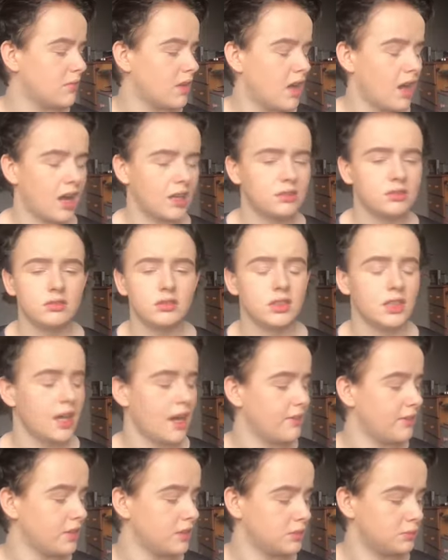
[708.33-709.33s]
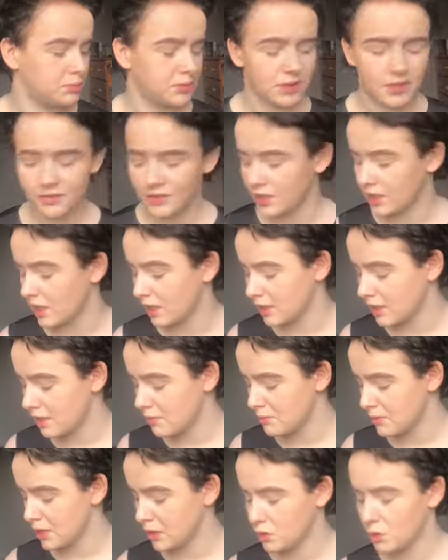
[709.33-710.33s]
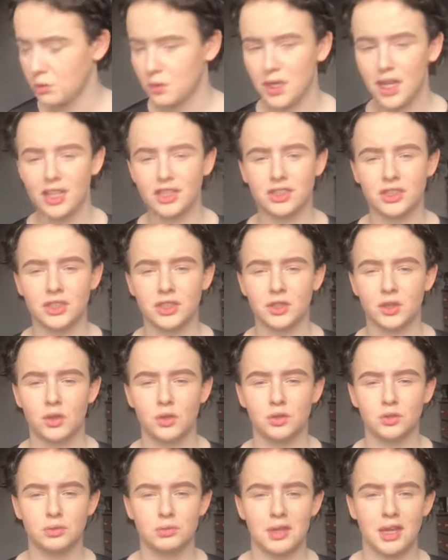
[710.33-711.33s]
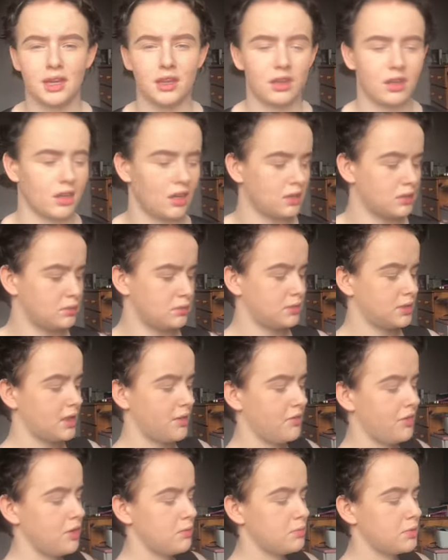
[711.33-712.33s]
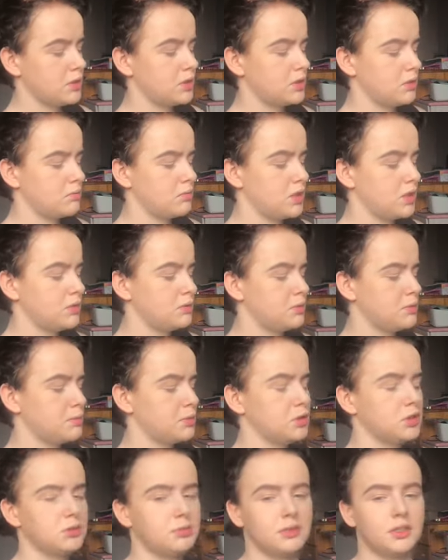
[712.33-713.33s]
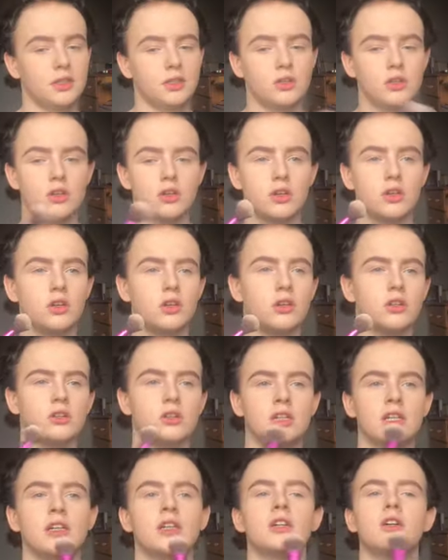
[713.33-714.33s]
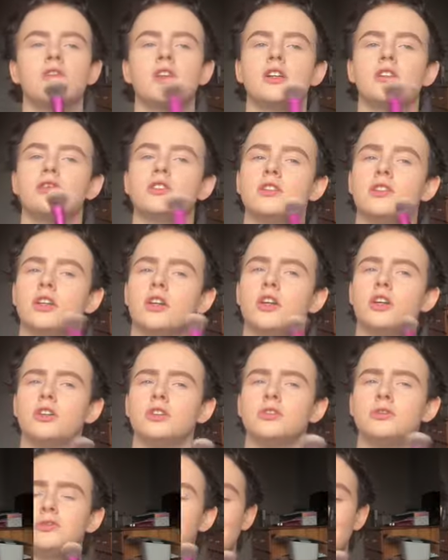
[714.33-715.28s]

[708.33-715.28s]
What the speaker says: I don't really have a specific nickname, like no one actually calls me anything specific, but sometimes people just be like, oh, Hall or Hull.